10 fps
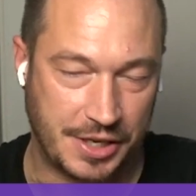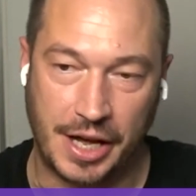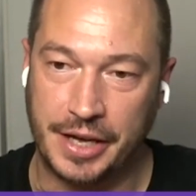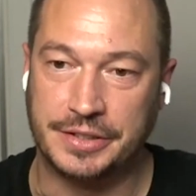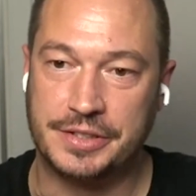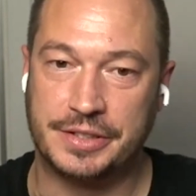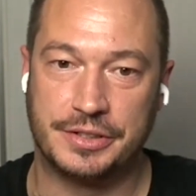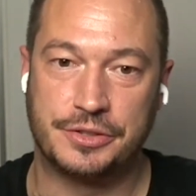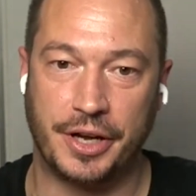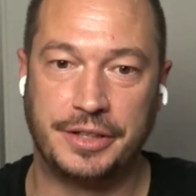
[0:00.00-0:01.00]
science that
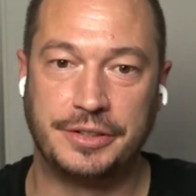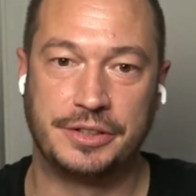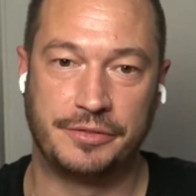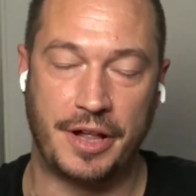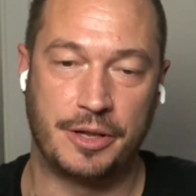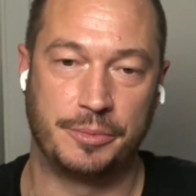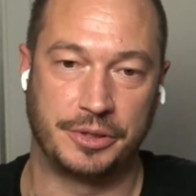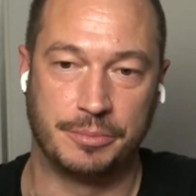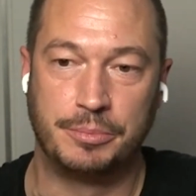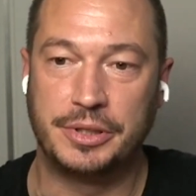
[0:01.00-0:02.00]
is trying to develop
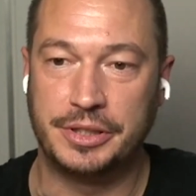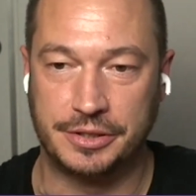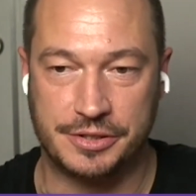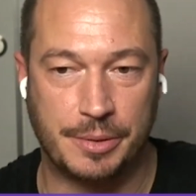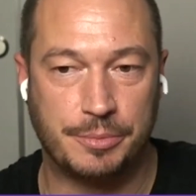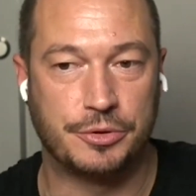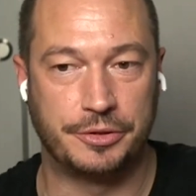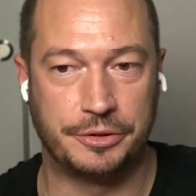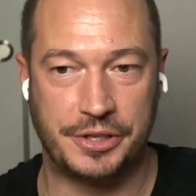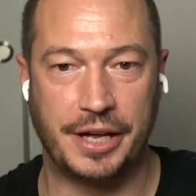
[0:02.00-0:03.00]
a complete conceptual
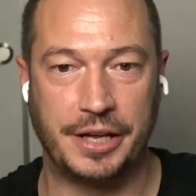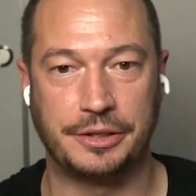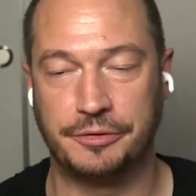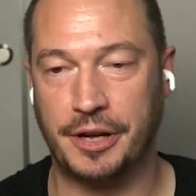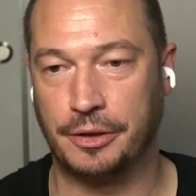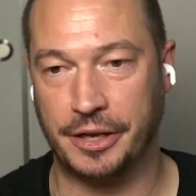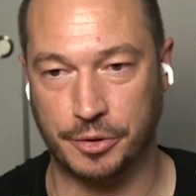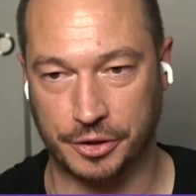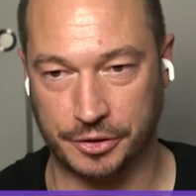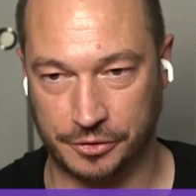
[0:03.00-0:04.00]
understanding of how life
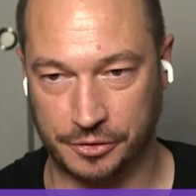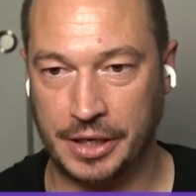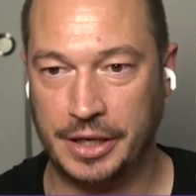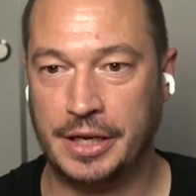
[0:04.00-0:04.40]
works.